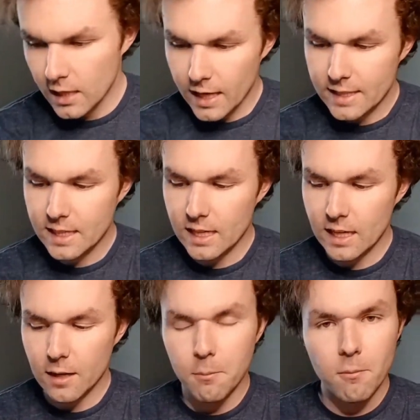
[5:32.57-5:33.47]
It's kind of got
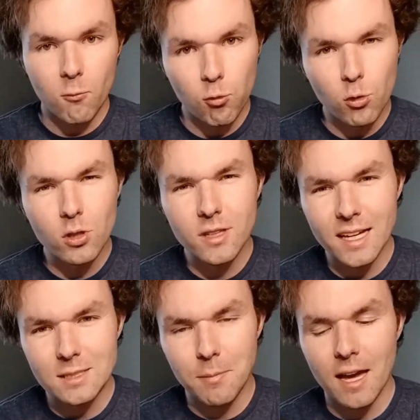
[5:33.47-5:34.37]
a real
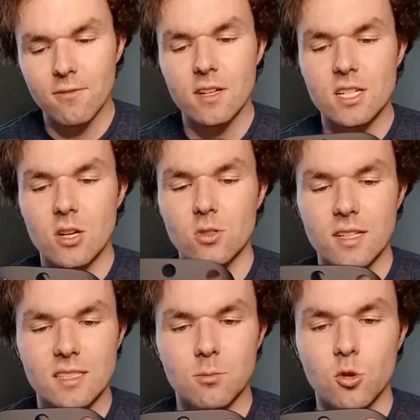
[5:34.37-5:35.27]
nice matte finish, and also has
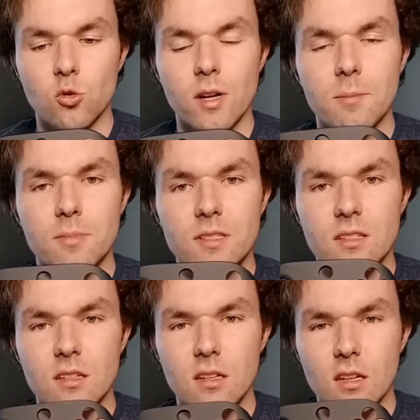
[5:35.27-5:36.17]
some grips
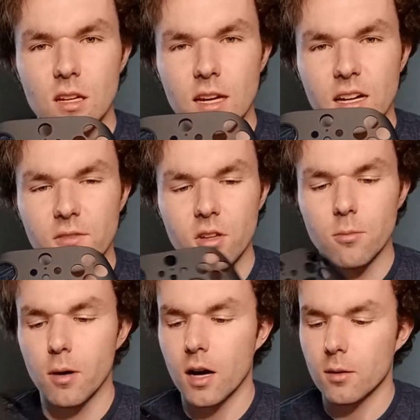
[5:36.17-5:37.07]
kind of on the
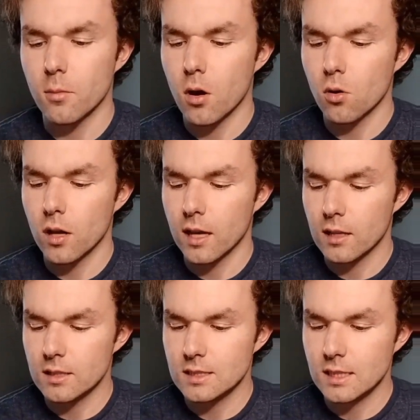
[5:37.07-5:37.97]
bottom
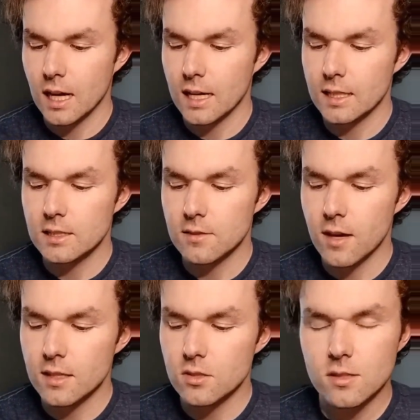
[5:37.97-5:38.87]
sides of
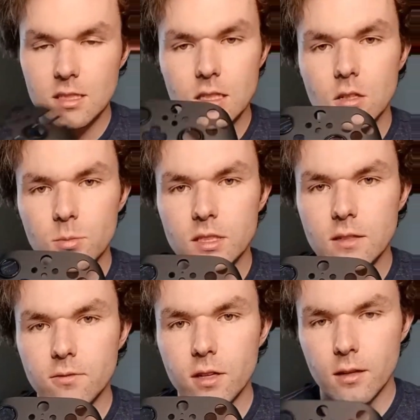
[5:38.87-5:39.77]
that, so it's a little bit
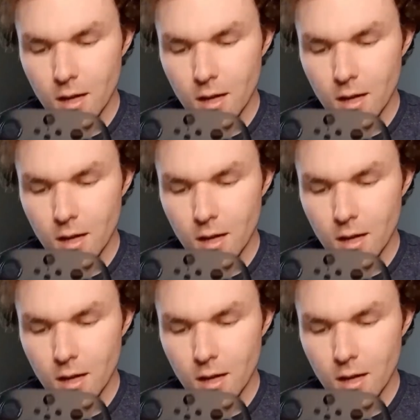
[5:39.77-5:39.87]
different.